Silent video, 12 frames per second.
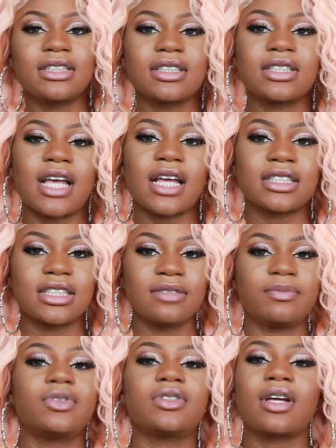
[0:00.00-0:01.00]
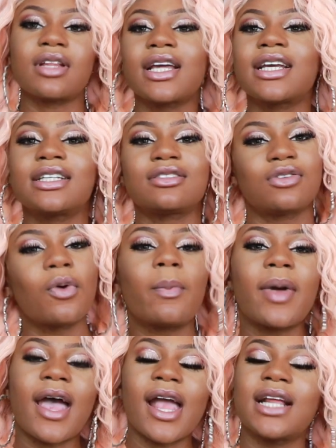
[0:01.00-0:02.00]
starts asking, he pulls out like his
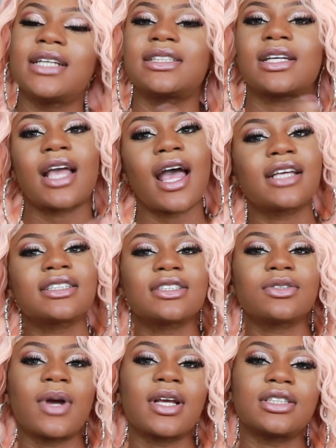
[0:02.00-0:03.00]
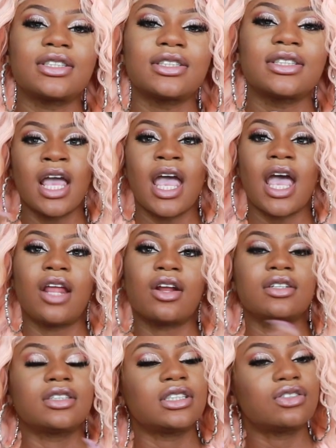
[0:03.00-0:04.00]
notepad and he's like asking questions. And
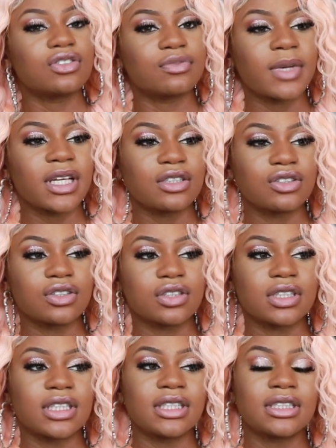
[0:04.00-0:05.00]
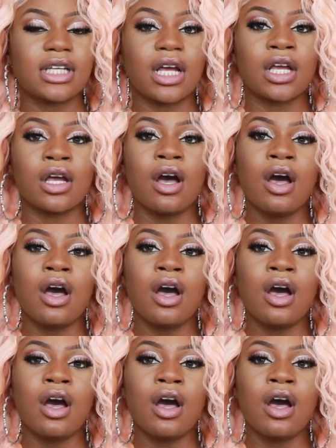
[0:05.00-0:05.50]
our district manager is like,